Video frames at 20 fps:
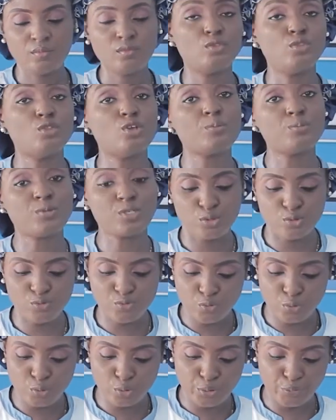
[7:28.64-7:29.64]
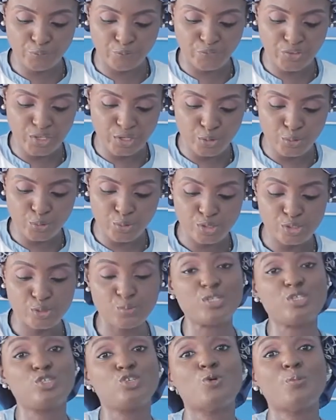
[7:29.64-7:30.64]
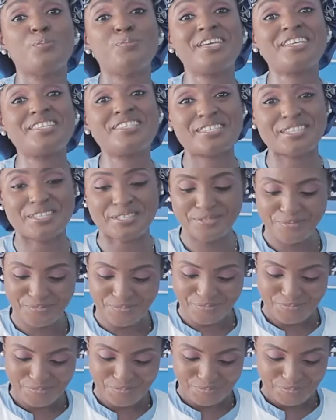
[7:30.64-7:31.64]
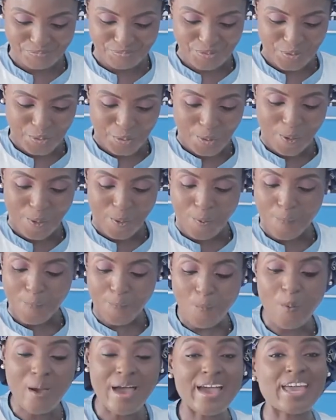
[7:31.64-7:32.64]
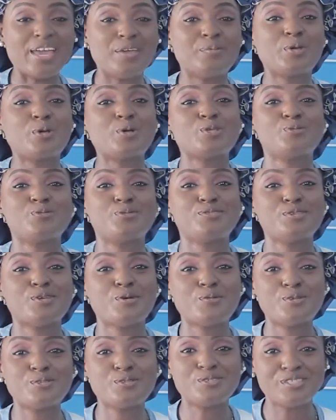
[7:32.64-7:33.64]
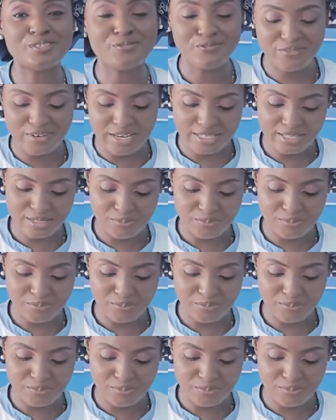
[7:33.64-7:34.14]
Don't be too vigorous with your mixing. Why? Because we do not want to deflate the